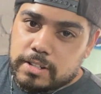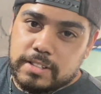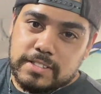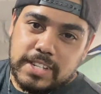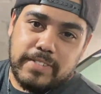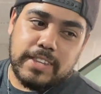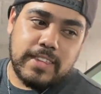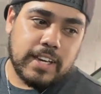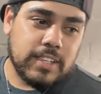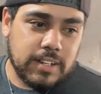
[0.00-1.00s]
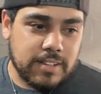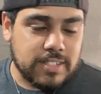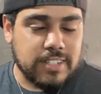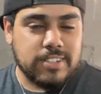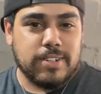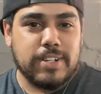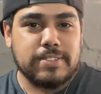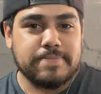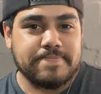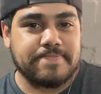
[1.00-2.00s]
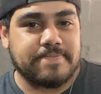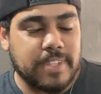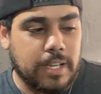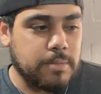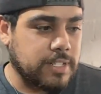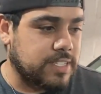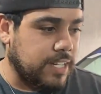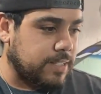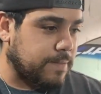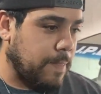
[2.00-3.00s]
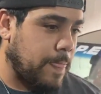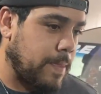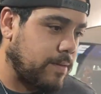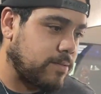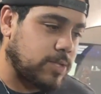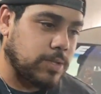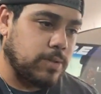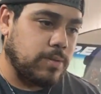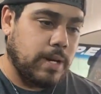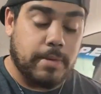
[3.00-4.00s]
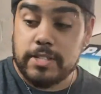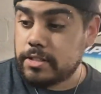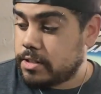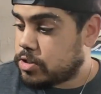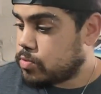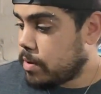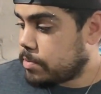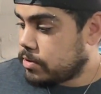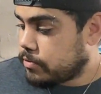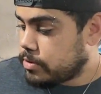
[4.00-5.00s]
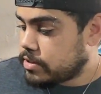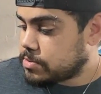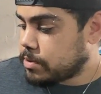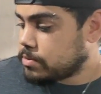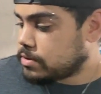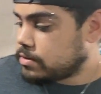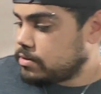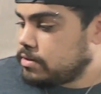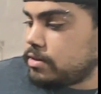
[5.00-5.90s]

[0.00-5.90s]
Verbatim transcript: Throttles, everything, and then I was like, you know what? I'm gonna sell it. So I basically swapped it for this motor.